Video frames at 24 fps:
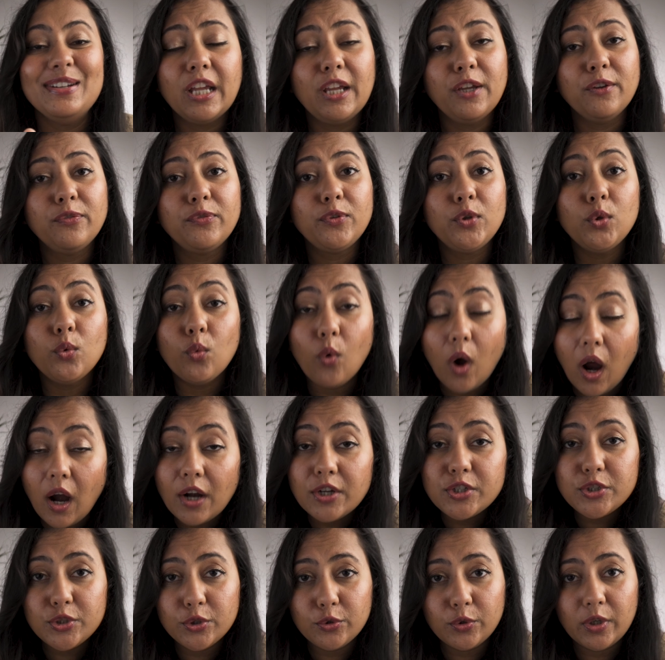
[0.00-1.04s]
If you are
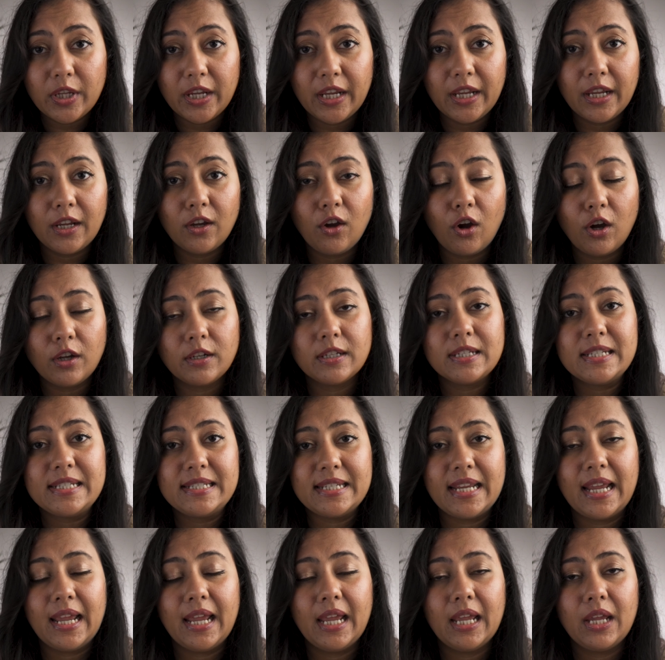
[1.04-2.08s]
shooting on a
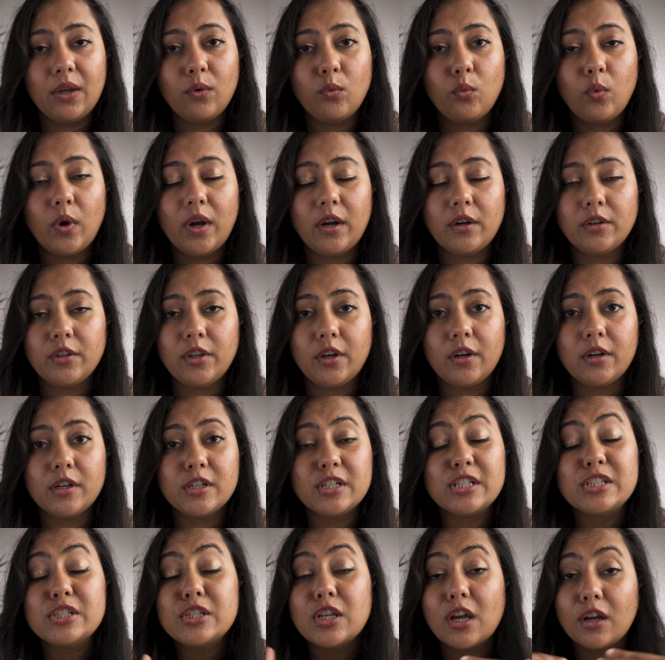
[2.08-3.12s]
day where there
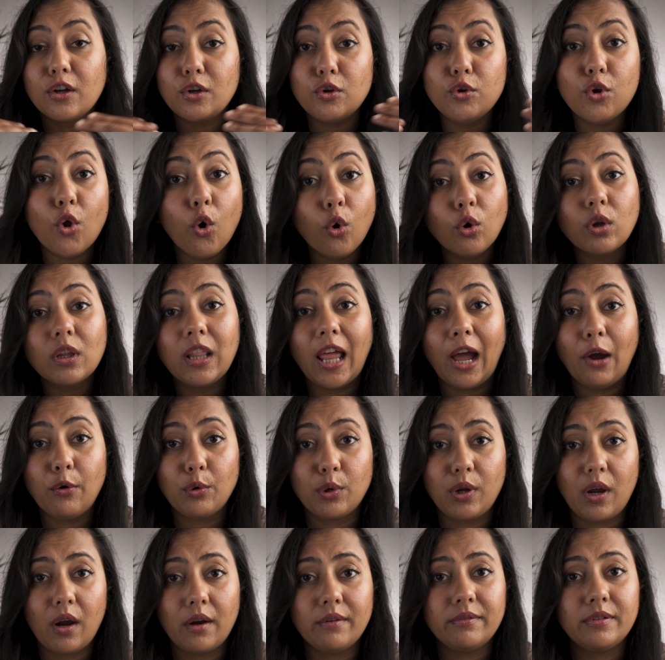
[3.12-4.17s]
is no cloud
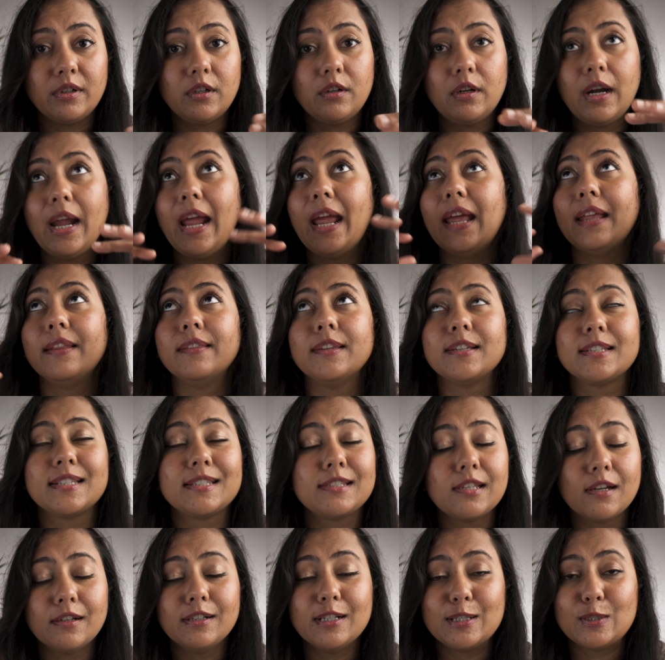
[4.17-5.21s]
cover and the
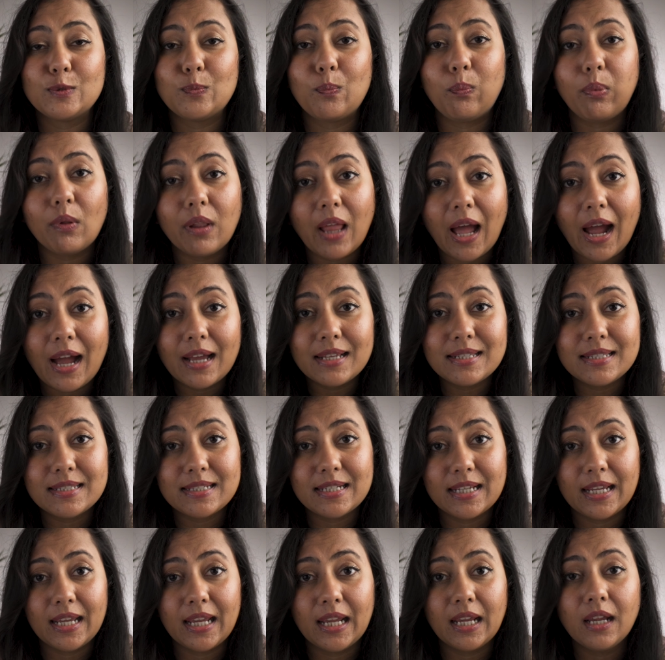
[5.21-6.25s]
sun is
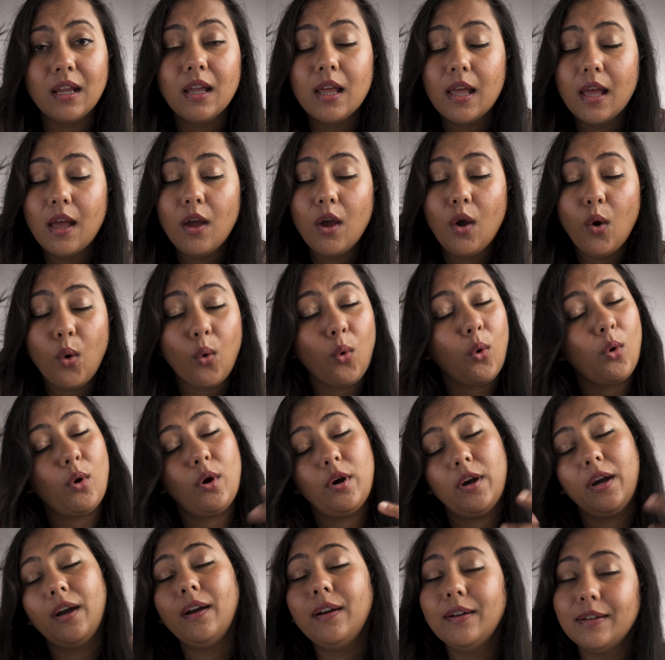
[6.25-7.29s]
blasting,
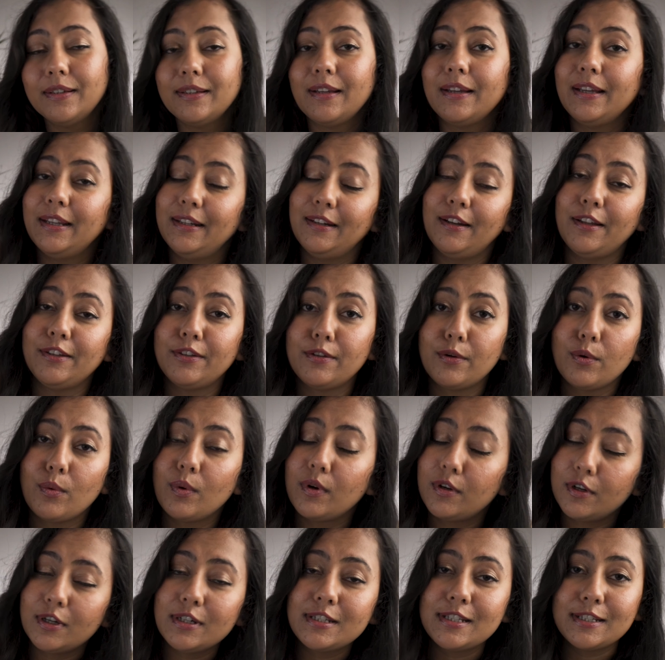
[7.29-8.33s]
or in other
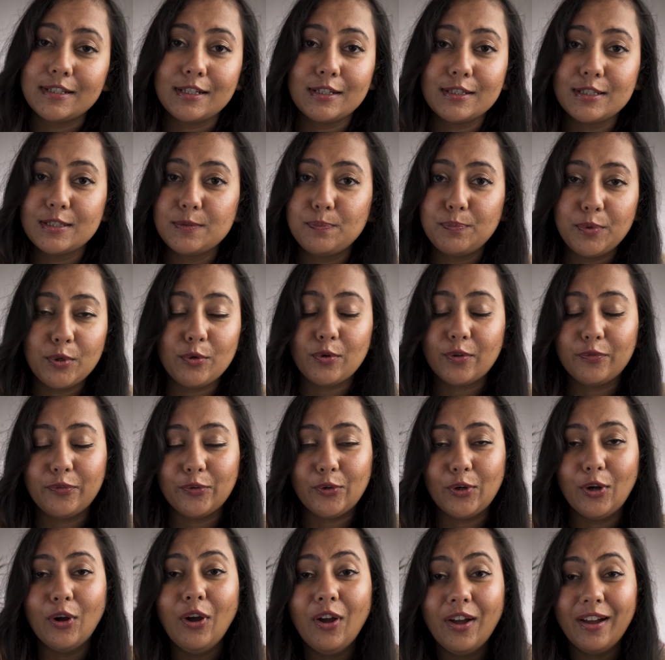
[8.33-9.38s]
words, it is
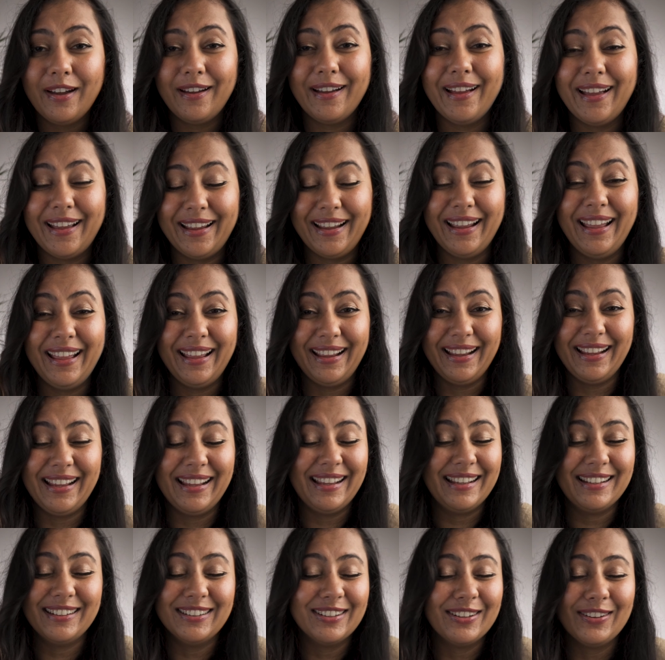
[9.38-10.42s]
beautiful
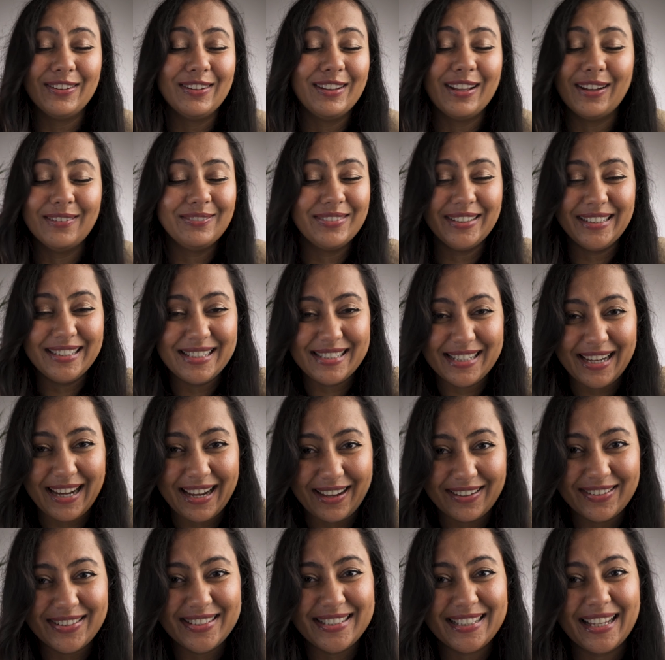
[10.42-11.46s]
and a lovely day
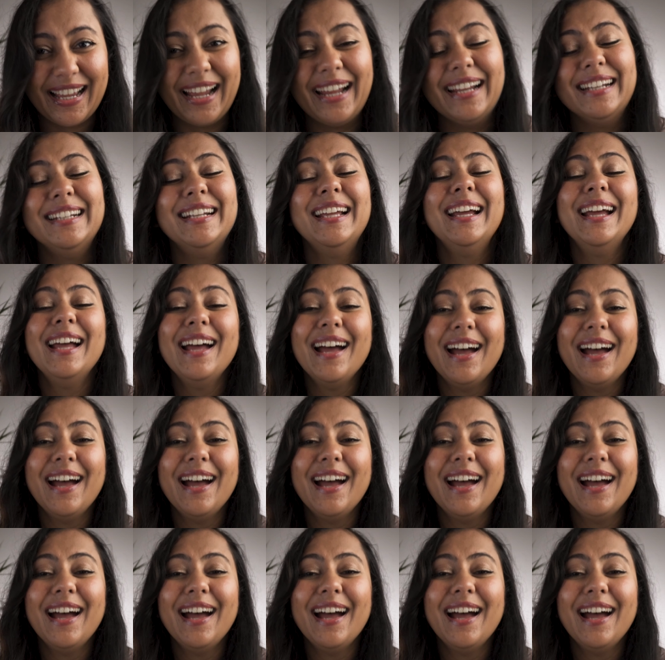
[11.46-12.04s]
outside,